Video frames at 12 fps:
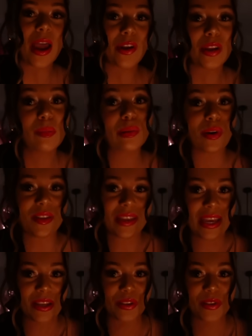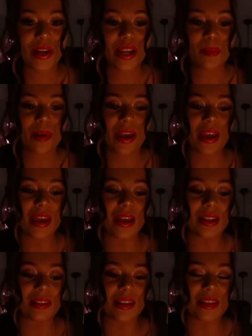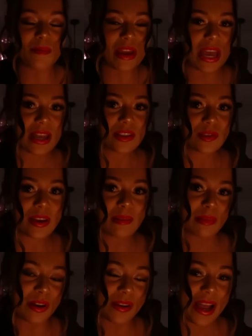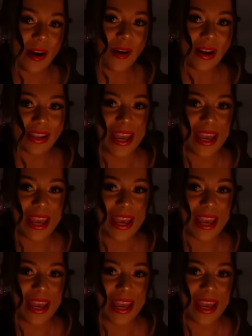I already blew out the candles already, but I lit them again so I could blow it out on